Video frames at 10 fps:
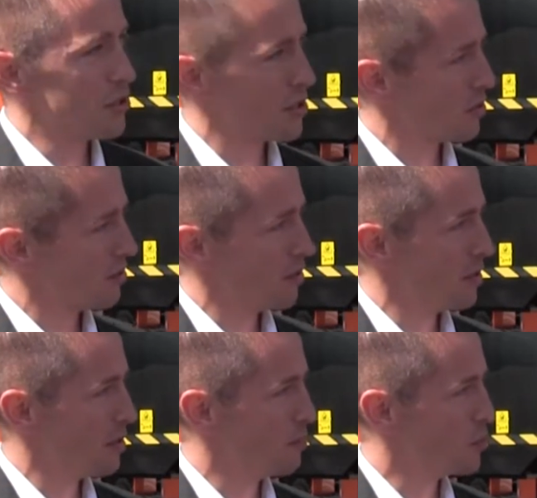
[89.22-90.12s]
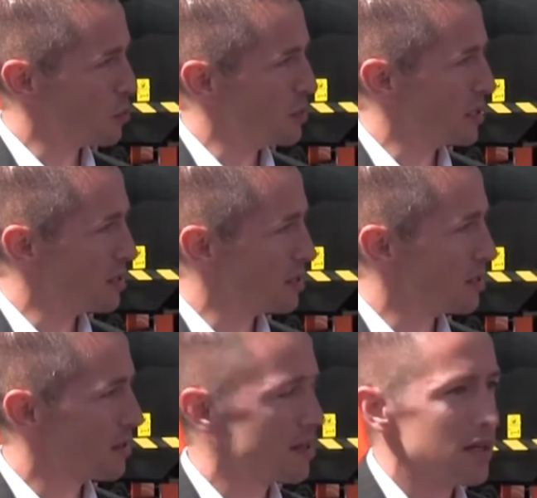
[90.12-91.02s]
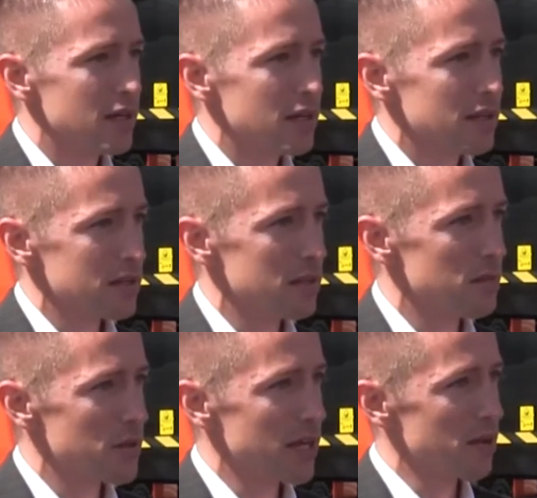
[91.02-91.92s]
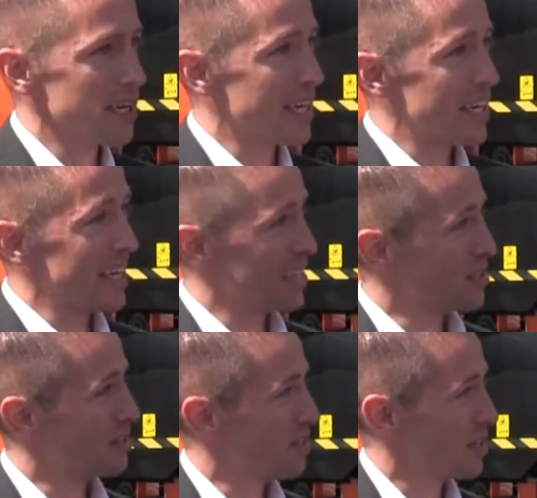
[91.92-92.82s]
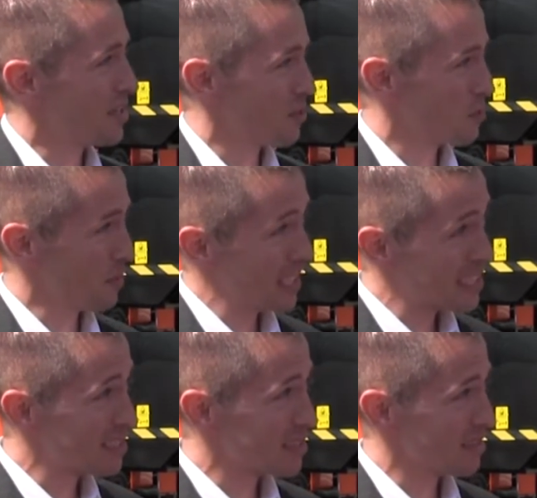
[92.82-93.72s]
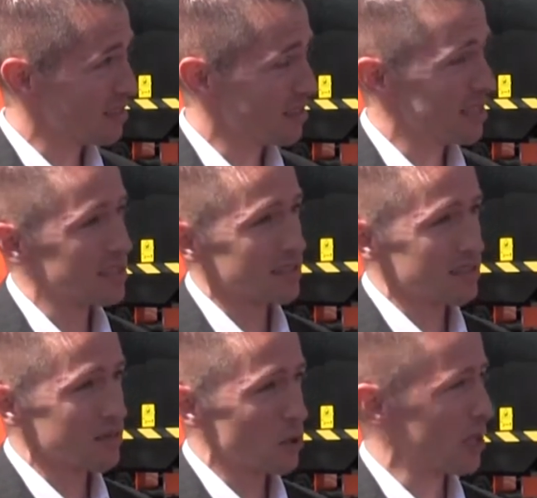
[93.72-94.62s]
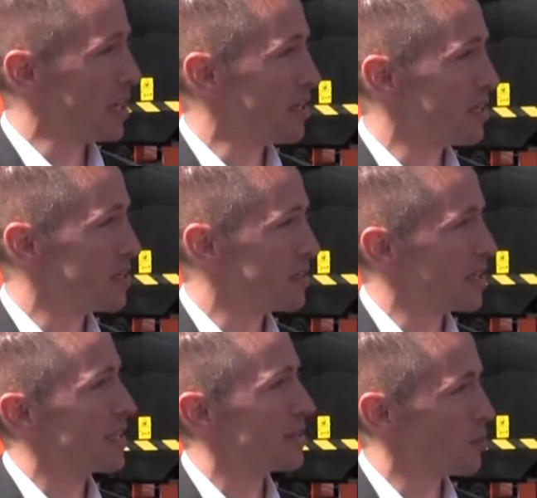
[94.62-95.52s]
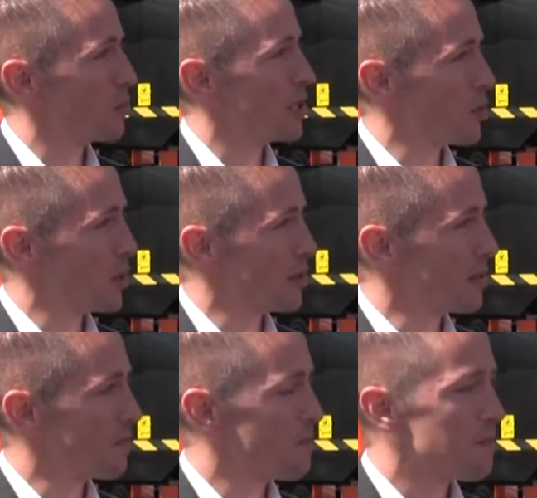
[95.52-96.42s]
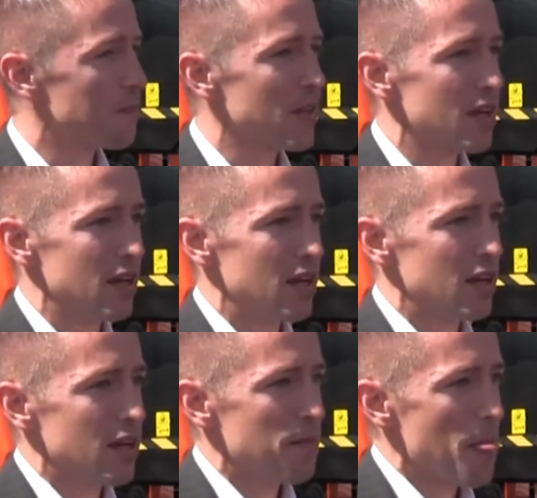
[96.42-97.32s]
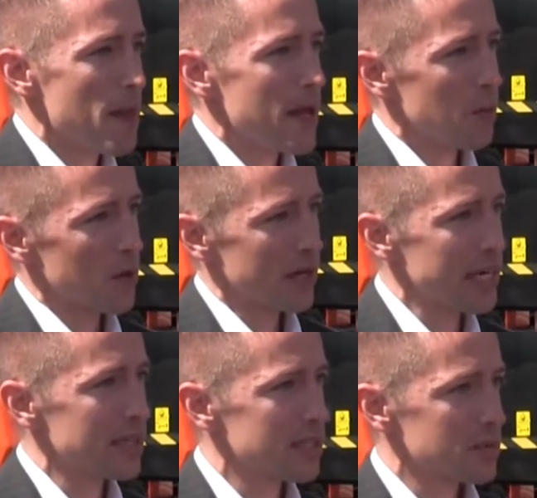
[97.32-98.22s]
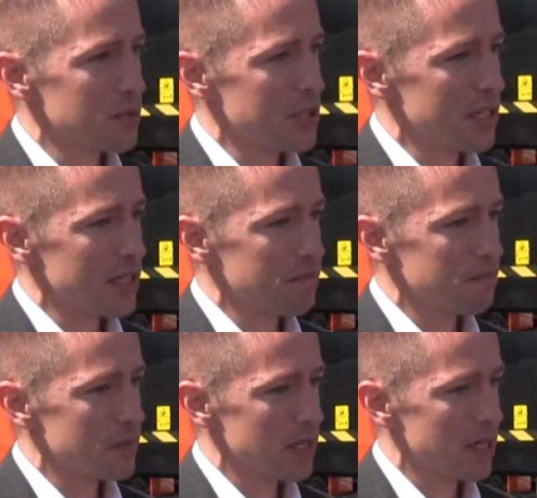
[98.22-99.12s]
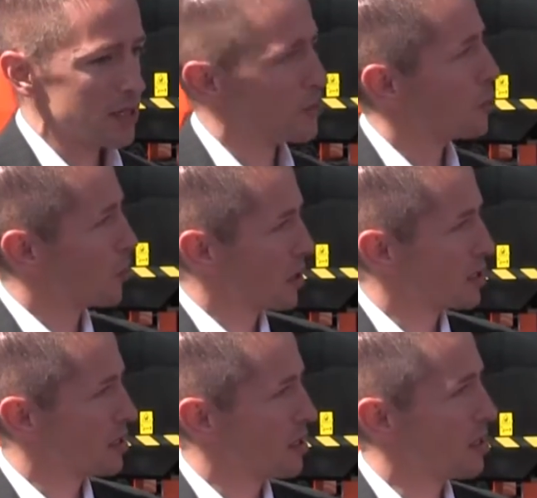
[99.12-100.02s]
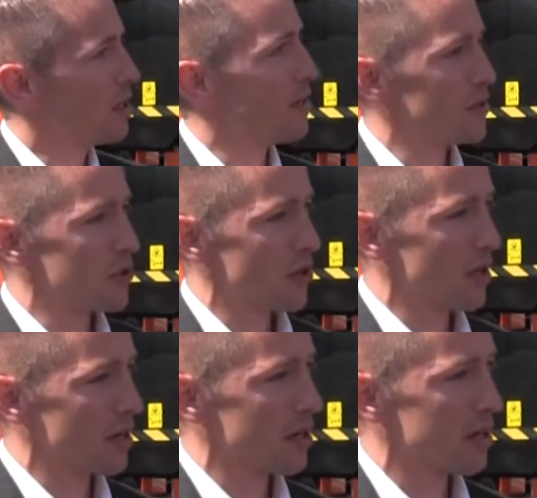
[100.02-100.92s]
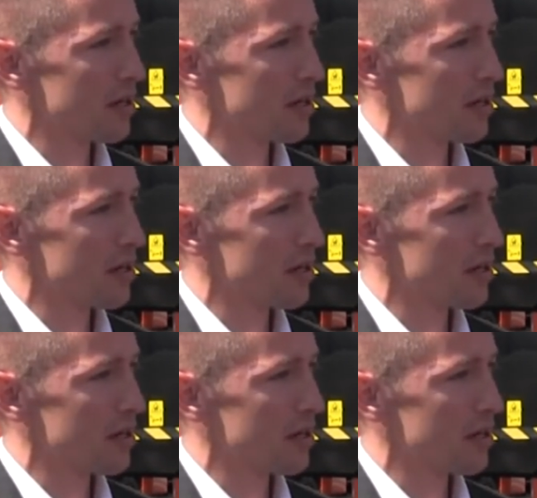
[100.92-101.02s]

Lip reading: in just over 2 minutes. So not only can they get to lots of spaces and lots of work areas, they can get there pretty quickly. And when they're getting this machine to the work site, off the truck,